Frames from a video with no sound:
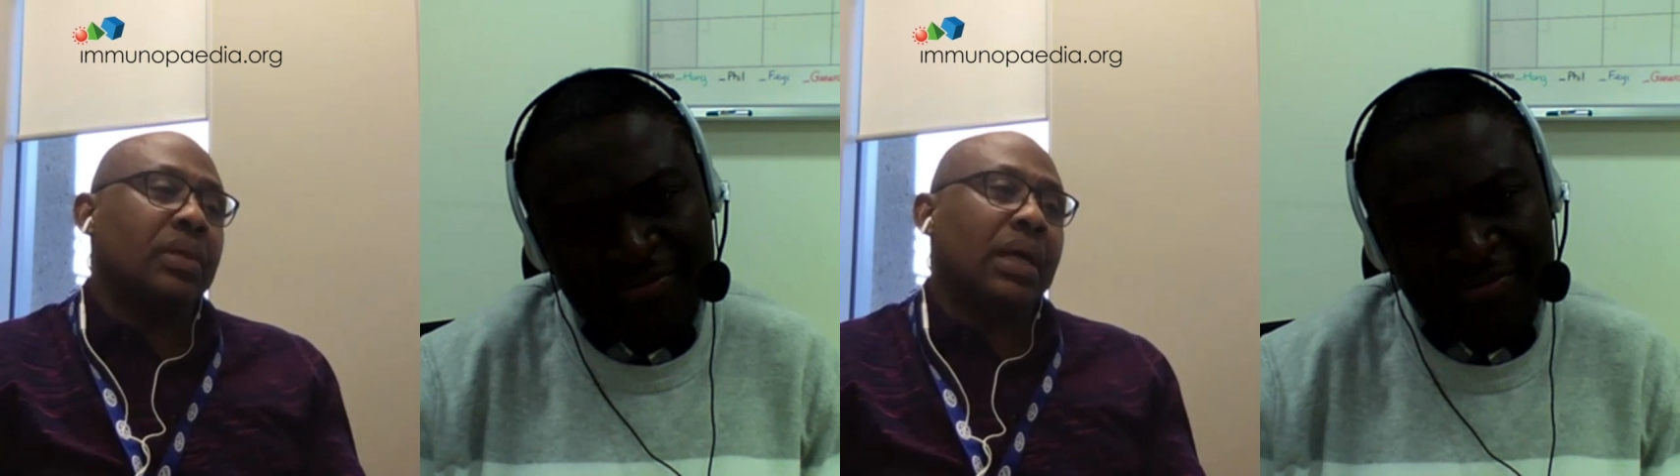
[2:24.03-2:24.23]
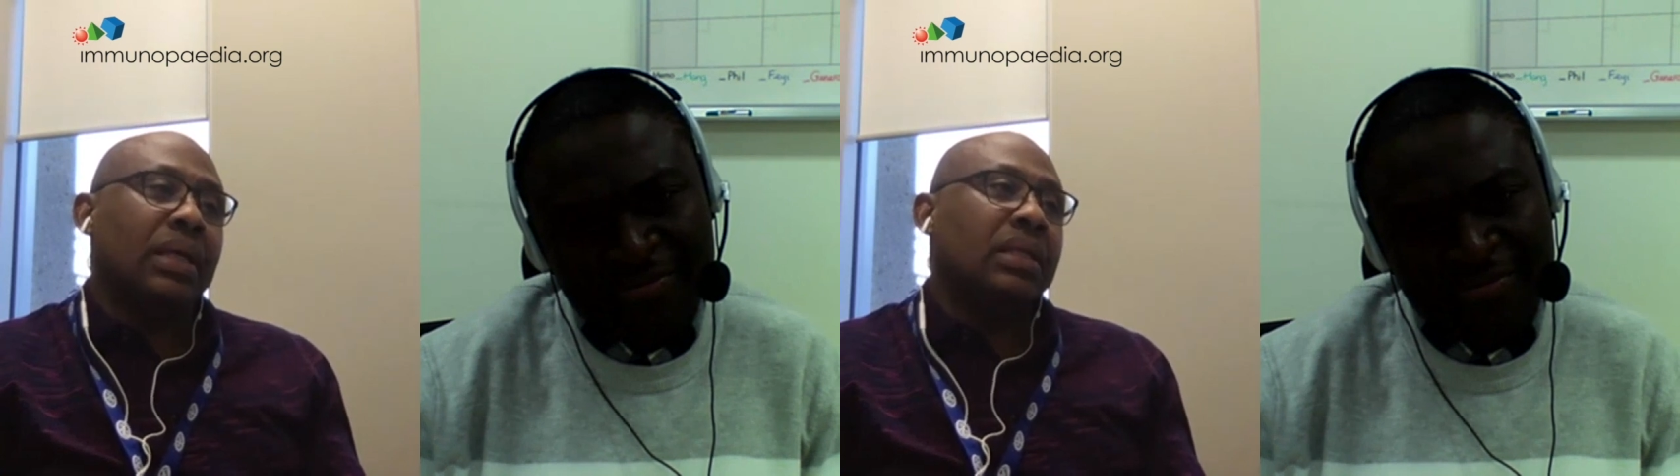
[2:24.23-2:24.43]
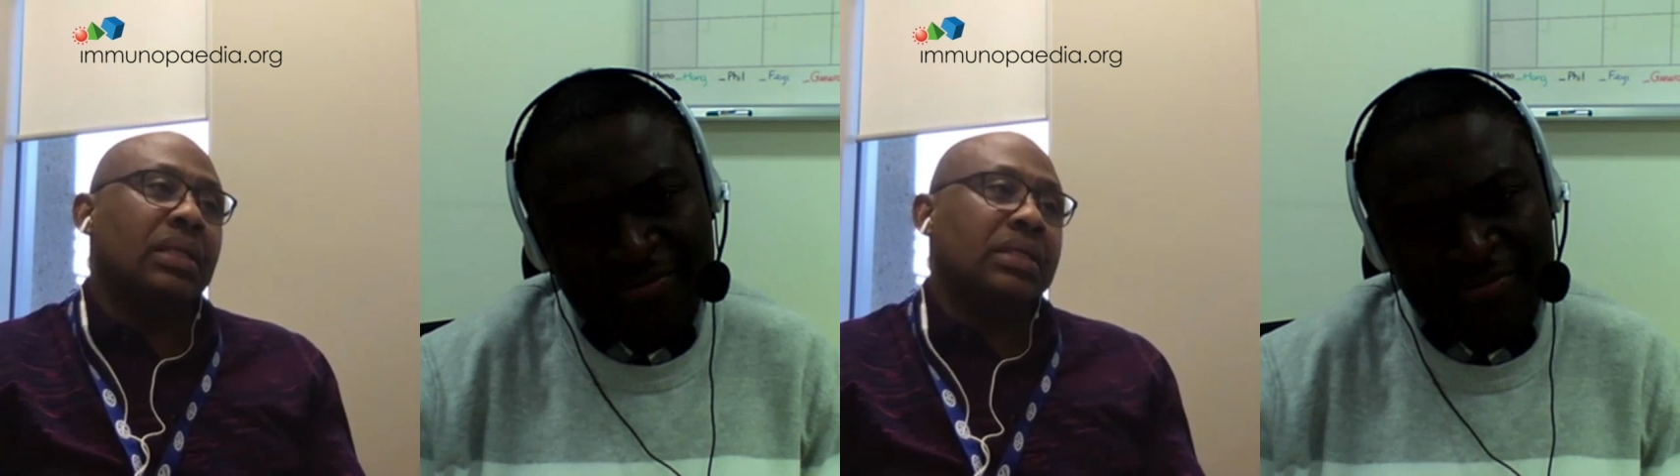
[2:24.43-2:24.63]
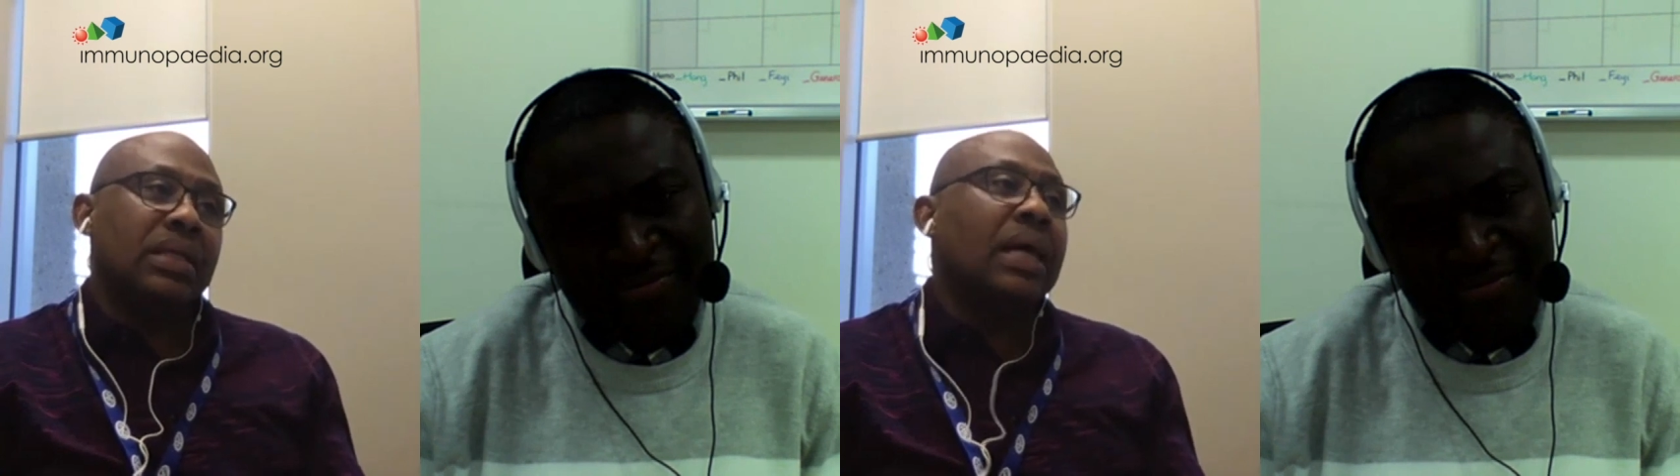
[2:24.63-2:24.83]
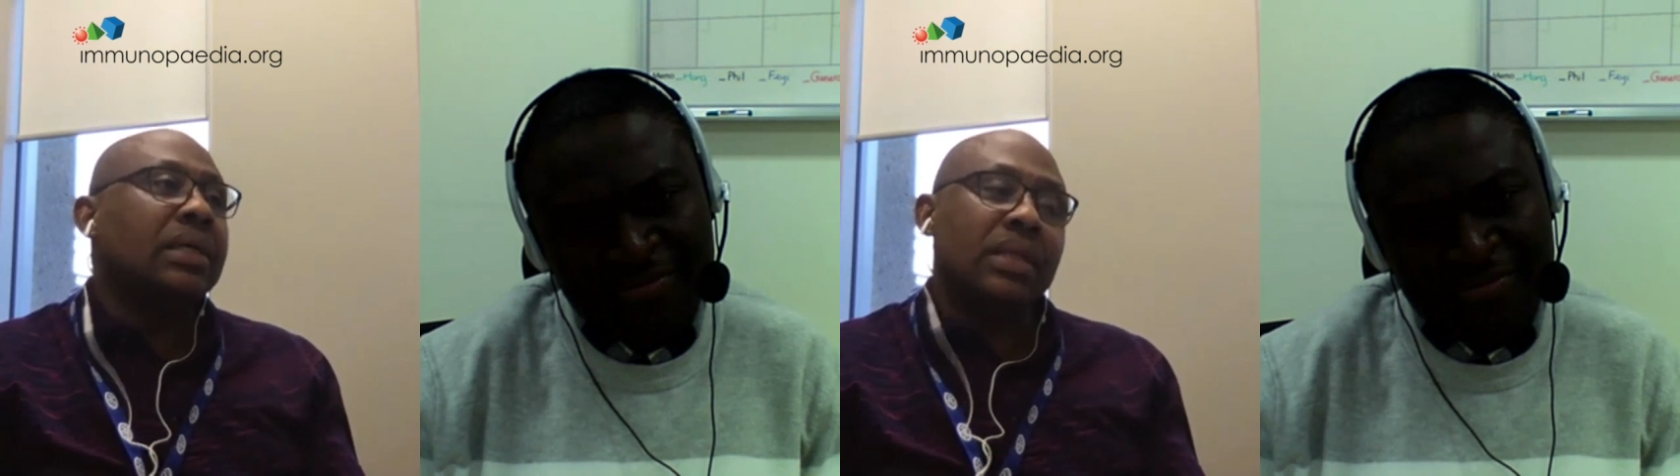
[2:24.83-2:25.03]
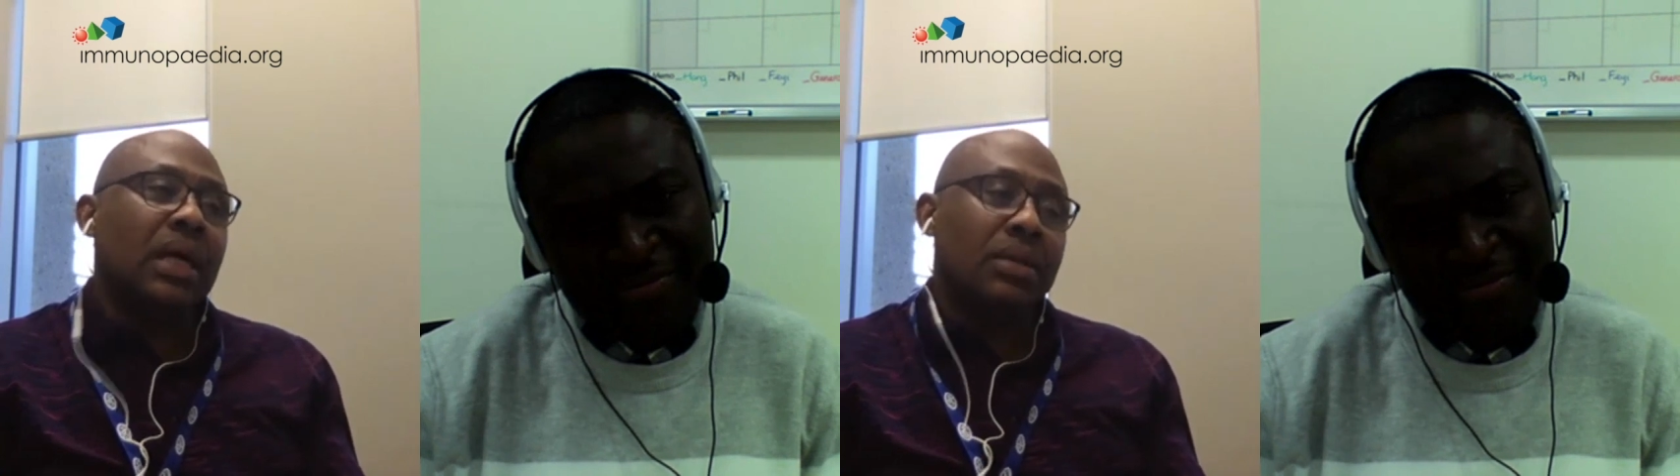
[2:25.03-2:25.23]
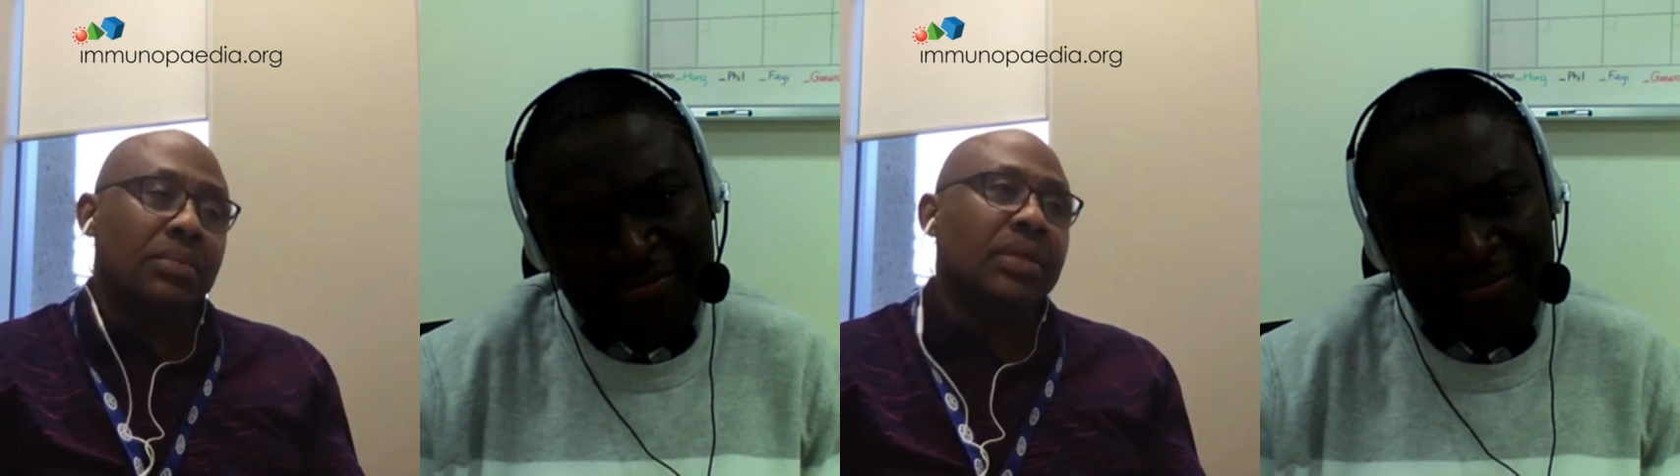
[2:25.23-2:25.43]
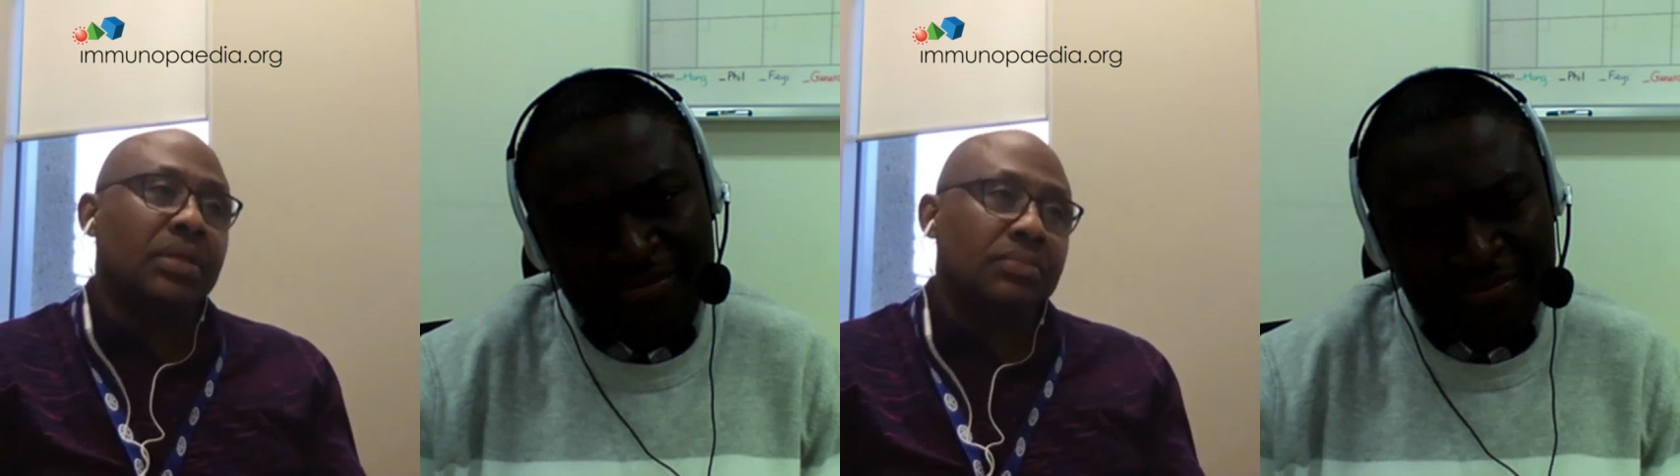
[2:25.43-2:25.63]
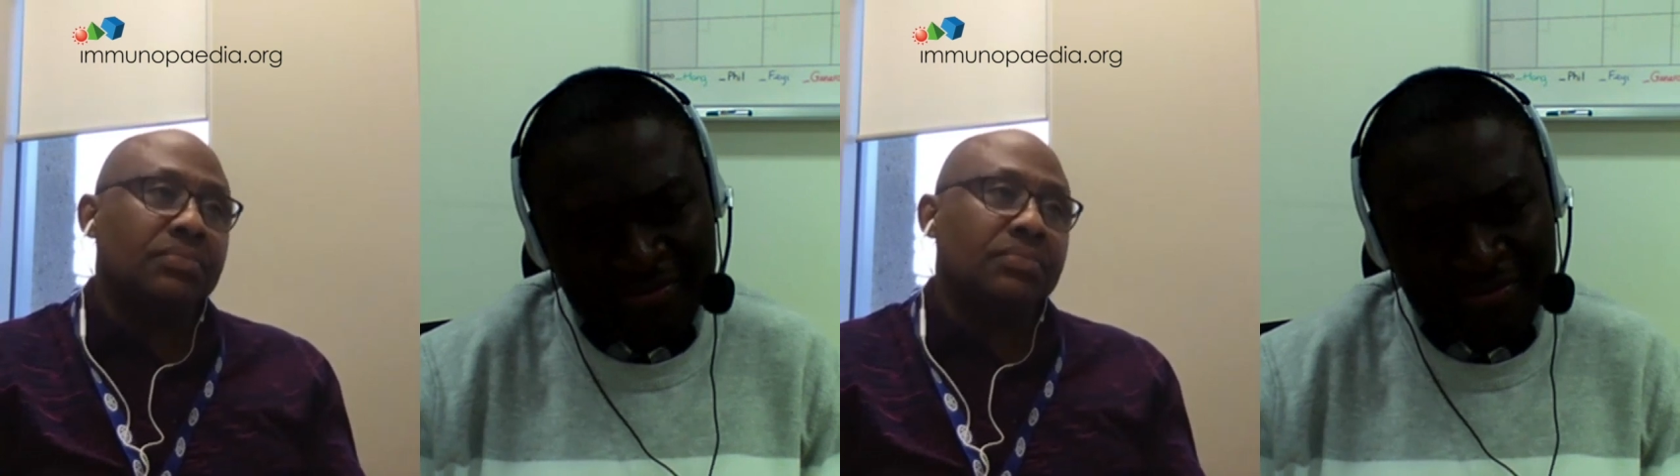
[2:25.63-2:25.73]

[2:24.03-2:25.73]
I think the sky is their limit.